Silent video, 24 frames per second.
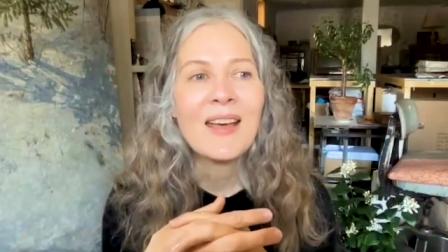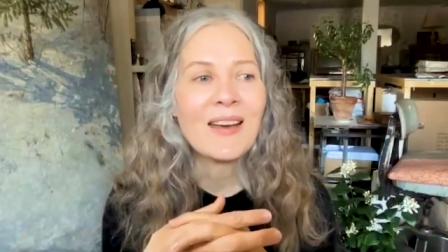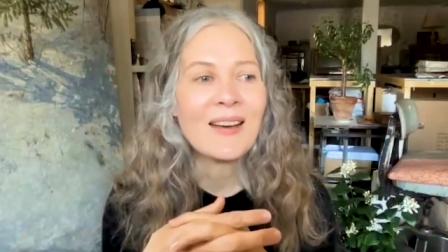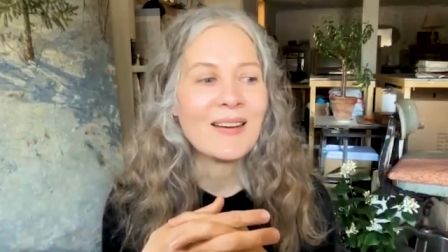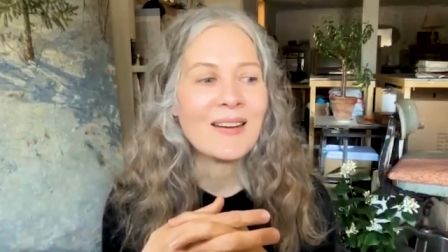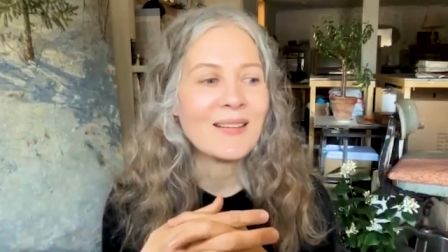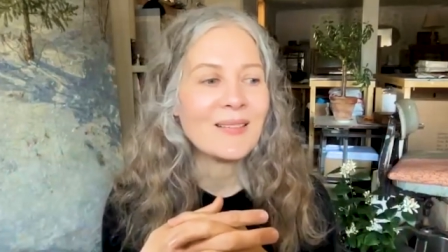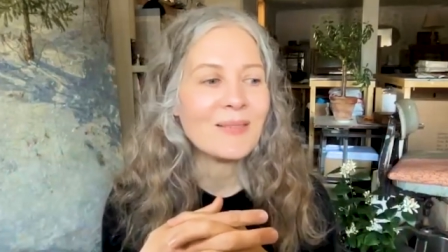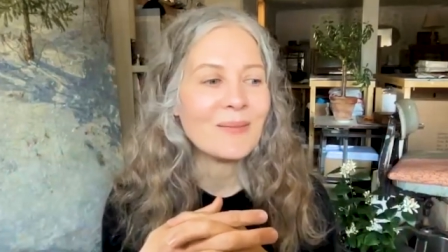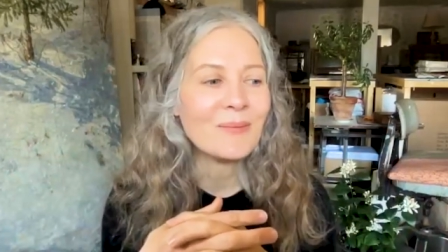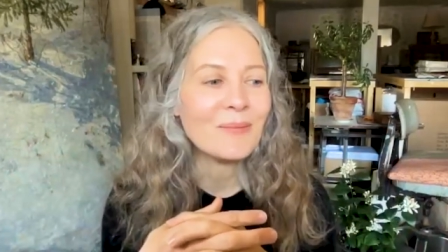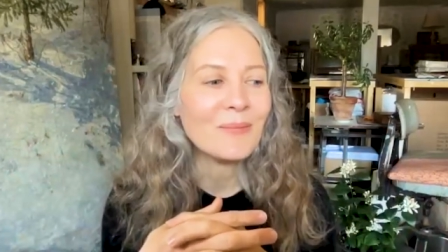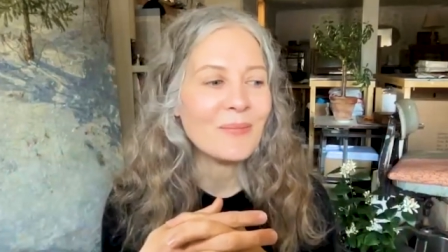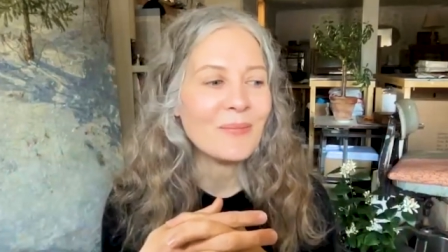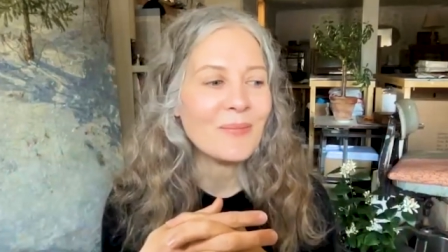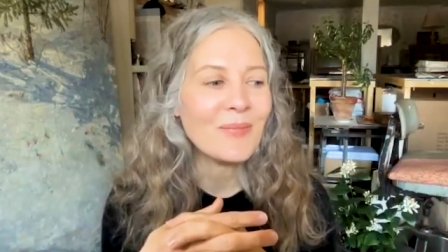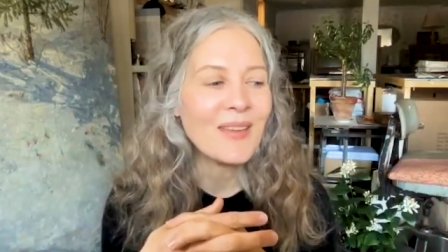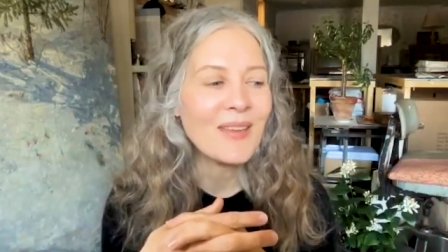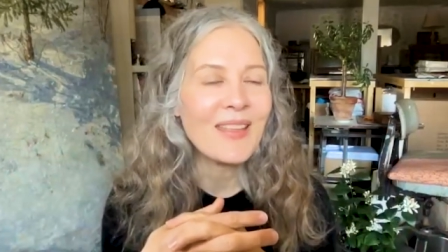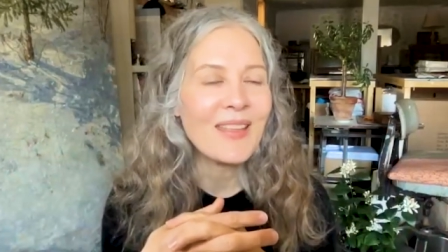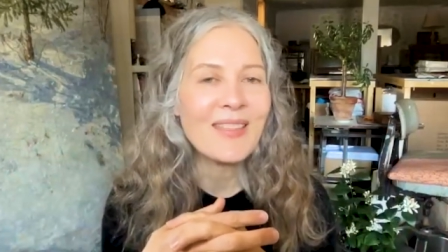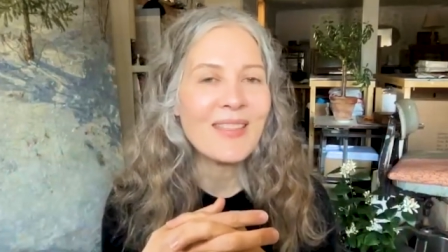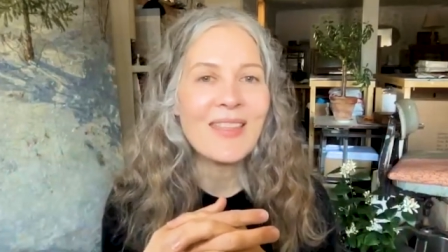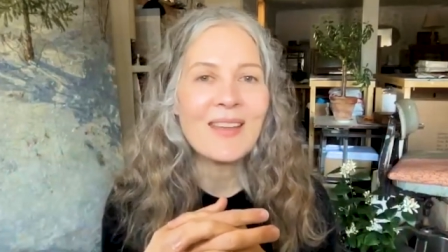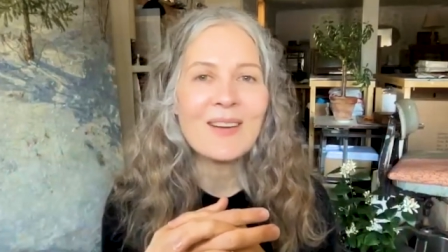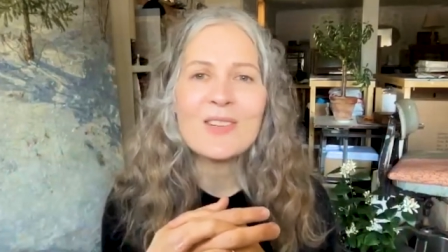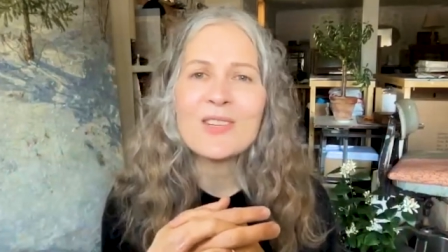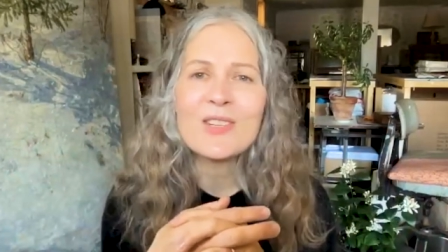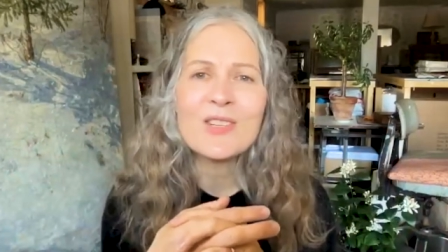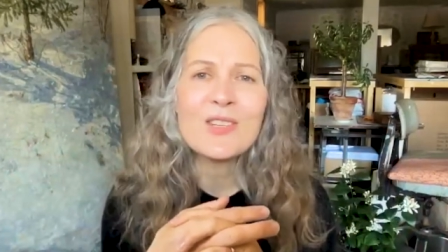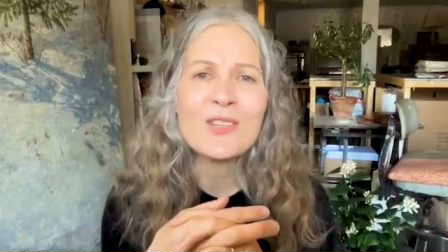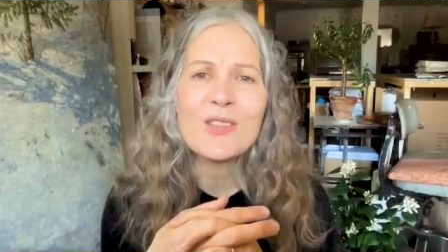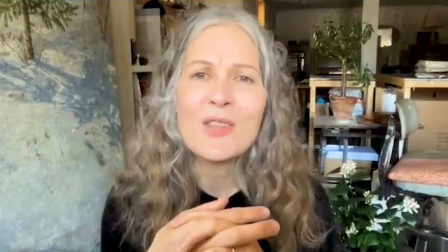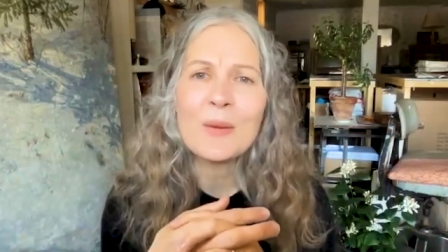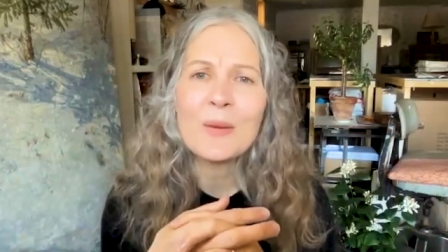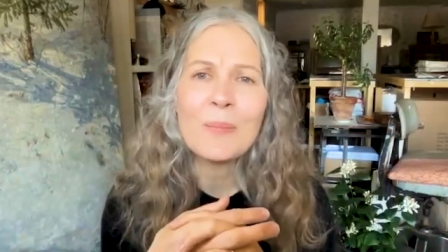Um, they're
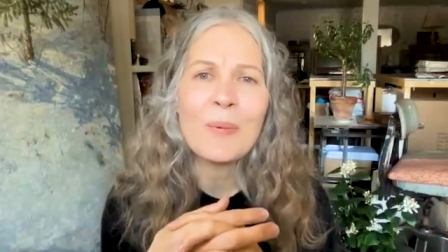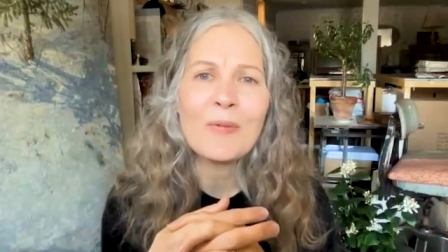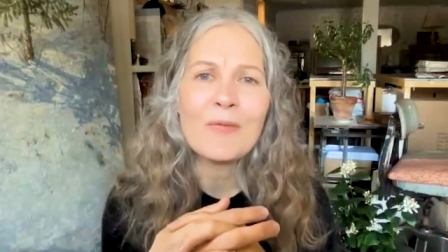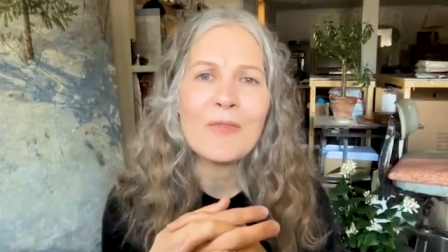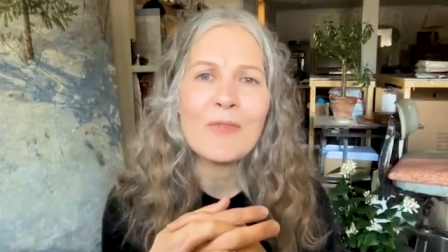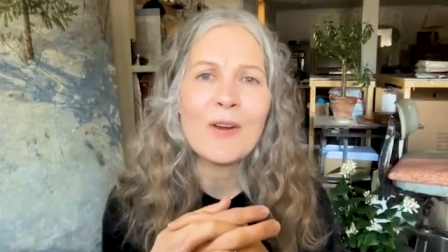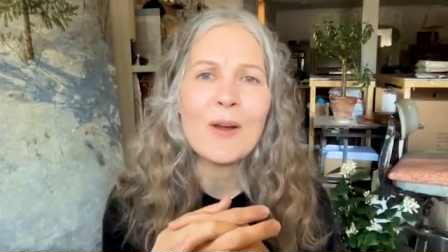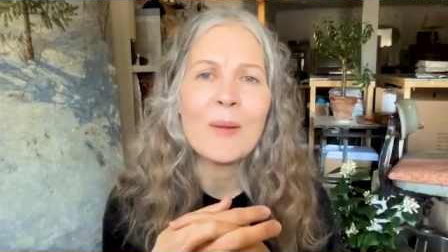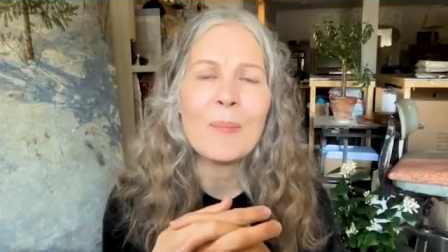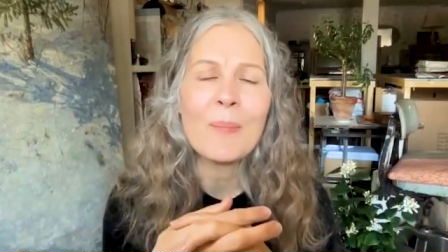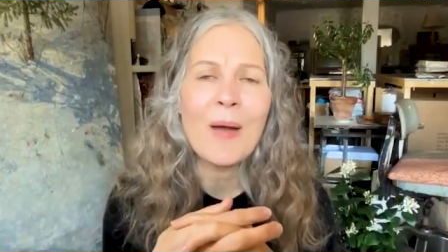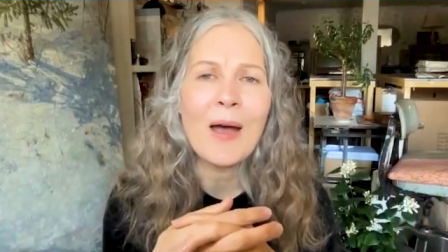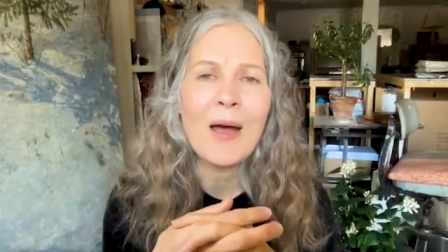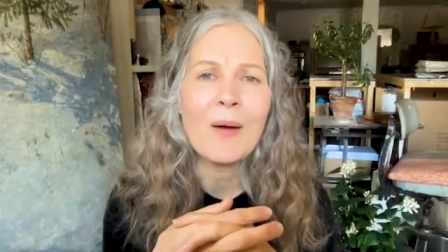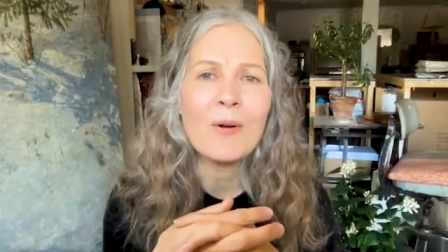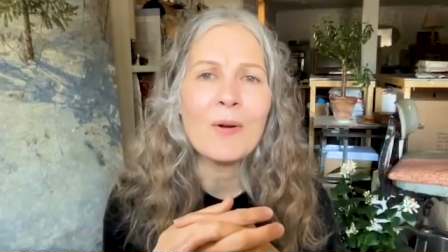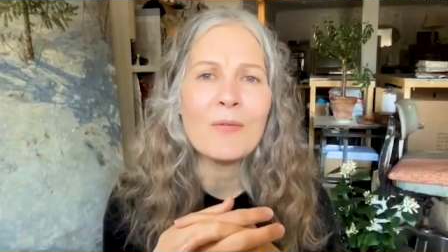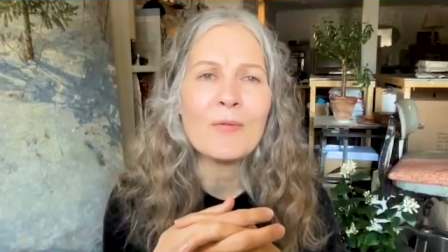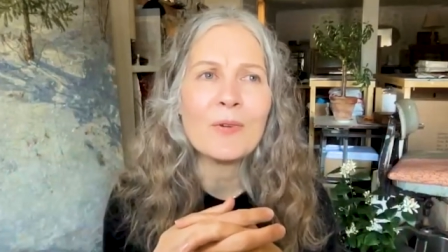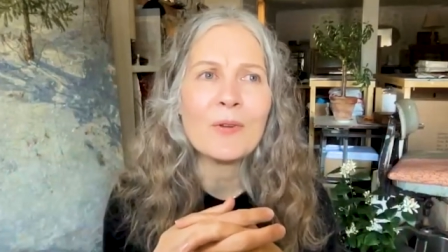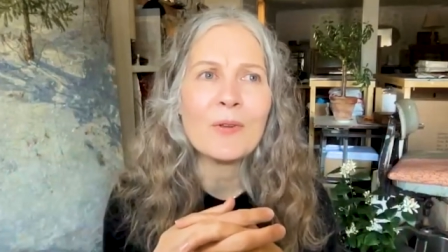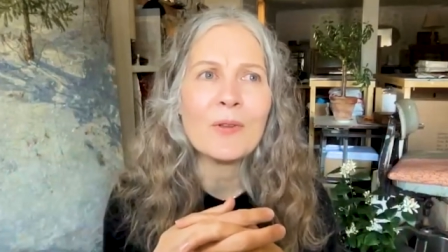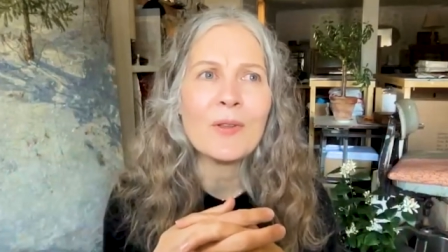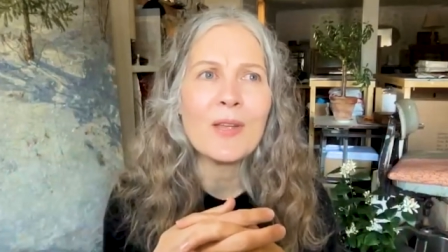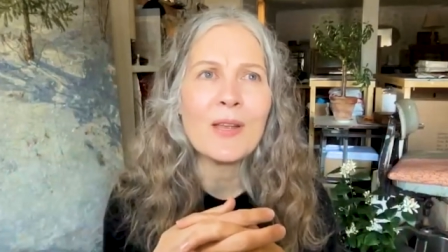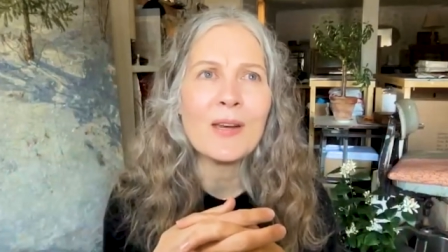just they're very powerful